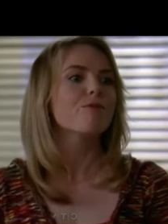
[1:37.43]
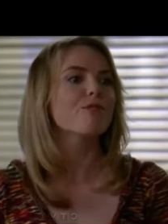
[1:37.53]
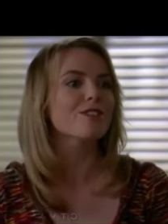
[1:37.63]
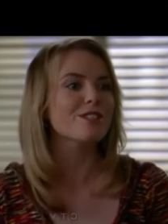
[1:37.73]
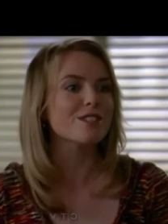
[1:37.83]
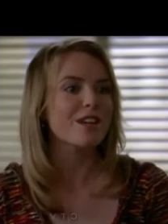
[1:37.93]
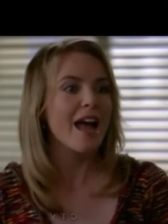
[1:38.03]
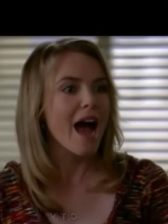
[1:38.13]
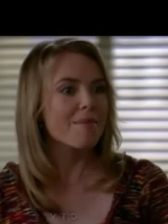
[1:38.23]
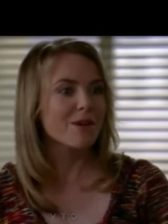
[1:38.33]
But first,
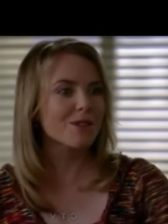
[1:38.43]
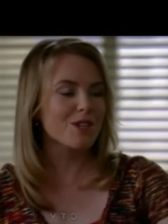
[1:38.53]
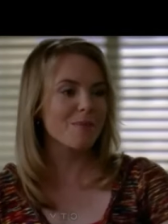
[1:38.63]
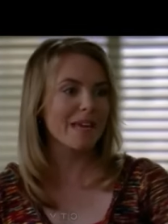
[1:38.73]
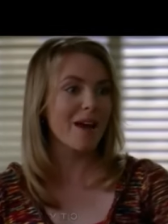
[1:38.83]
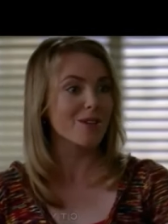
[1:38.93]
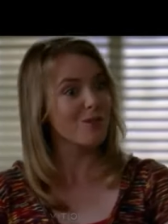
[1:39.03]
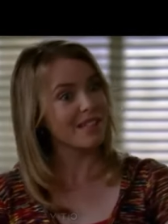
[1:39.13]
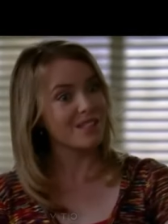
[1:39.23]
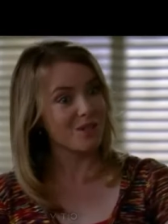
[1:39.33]
how about you tell me how
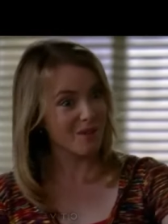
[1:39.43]
you like to